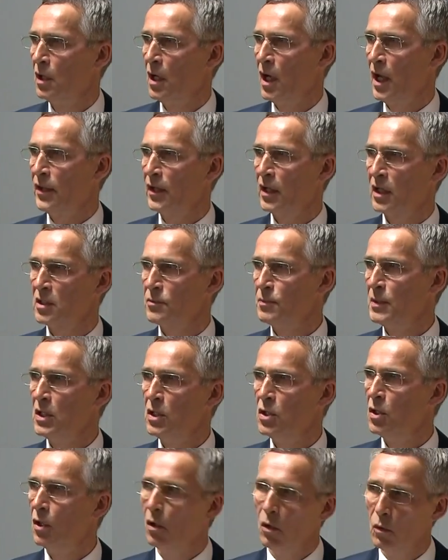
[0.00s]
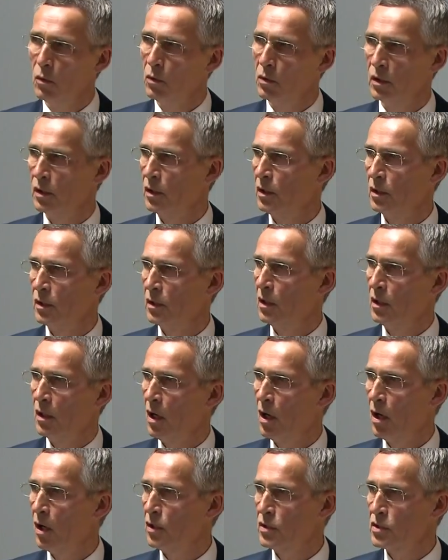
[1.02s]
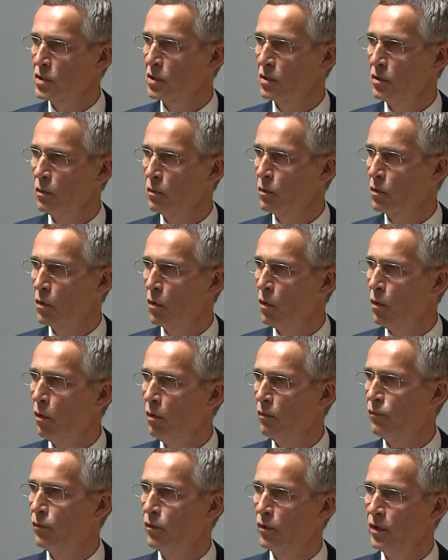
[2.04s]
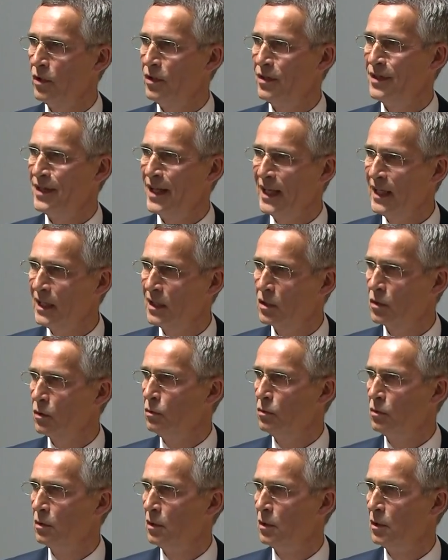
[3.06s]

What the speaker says: And there has been no ask, no call for a NATO